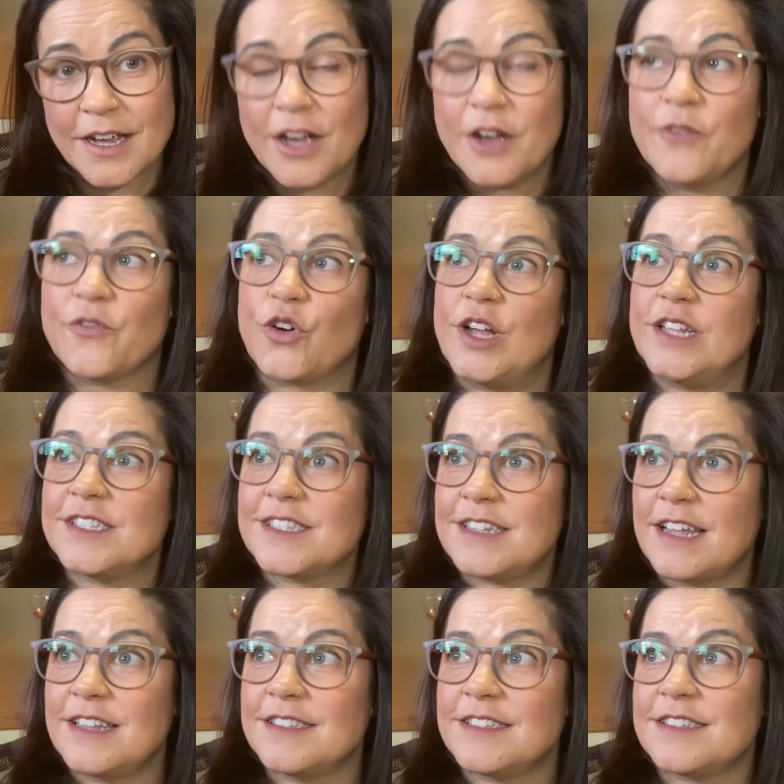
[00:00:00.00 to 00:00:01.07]
For
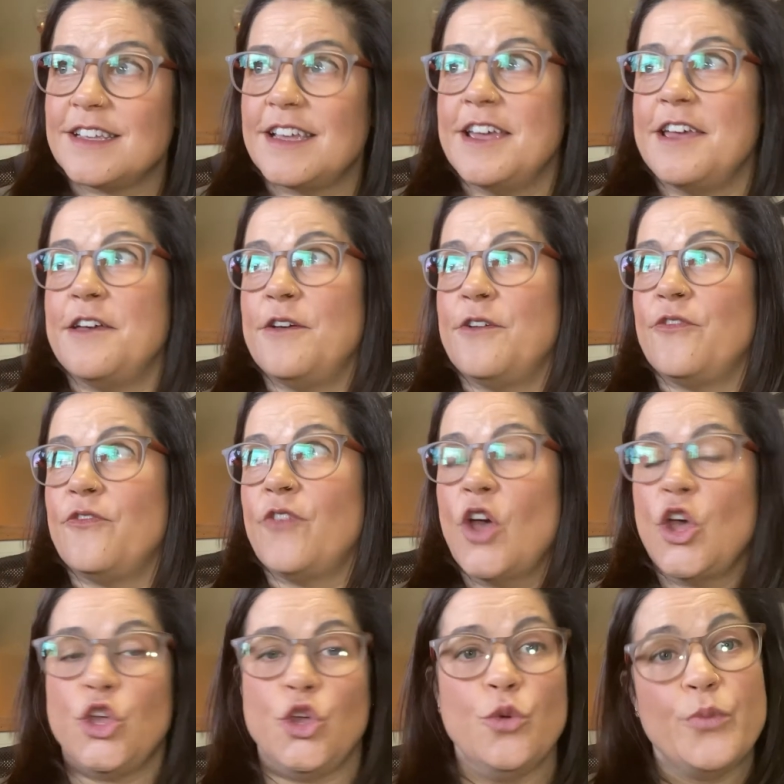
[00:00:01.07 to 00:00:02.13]
instance, if
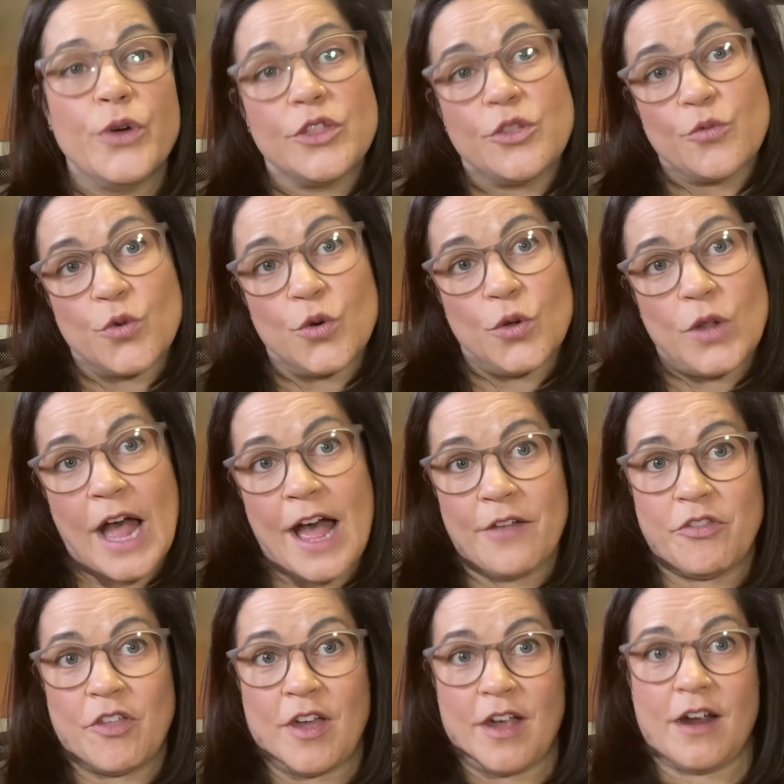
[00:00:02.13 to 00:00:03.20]
you put the rule out
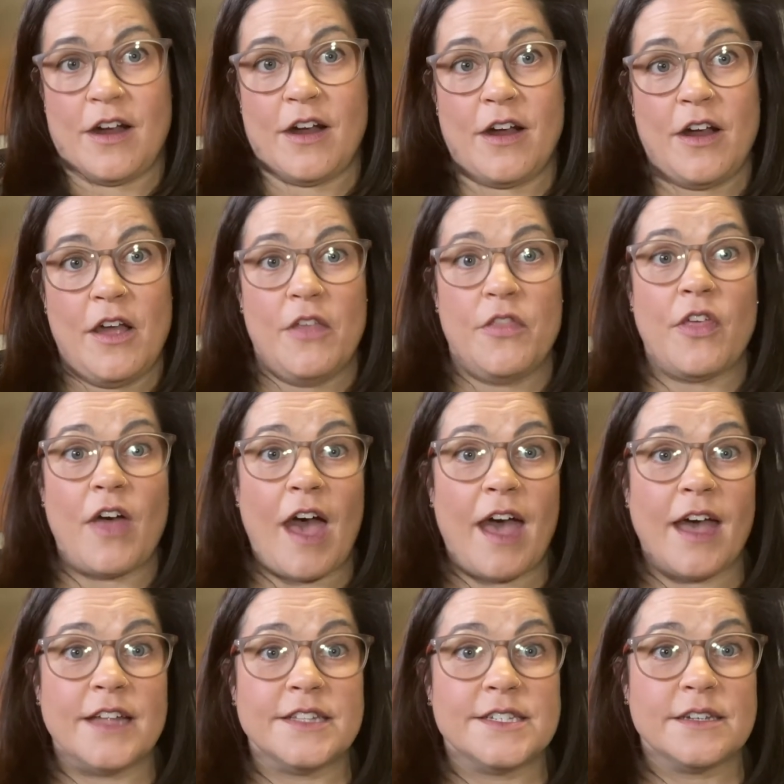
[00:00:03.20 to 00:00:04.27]
there
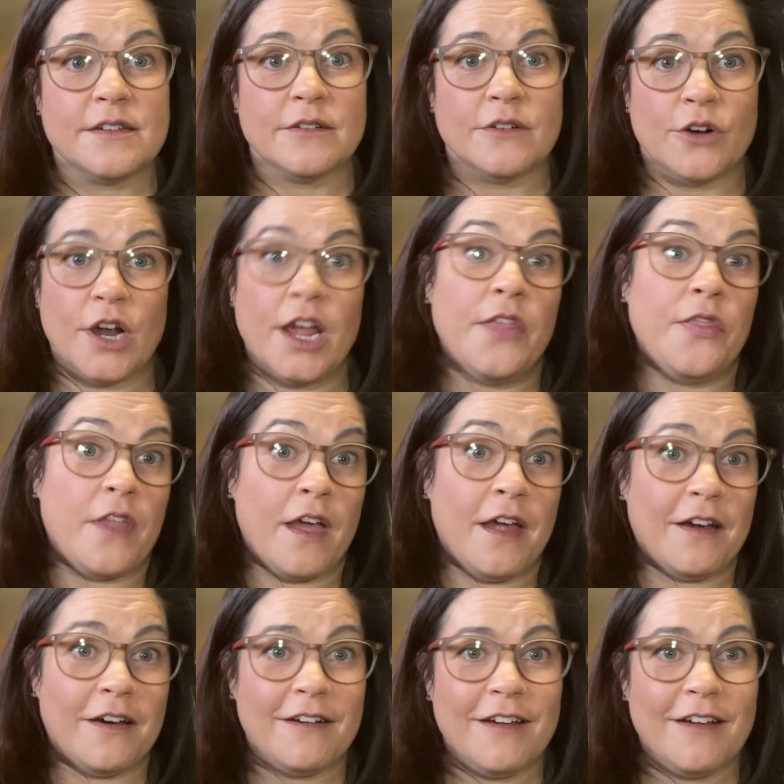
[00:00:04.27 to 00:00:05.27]
that, or in there,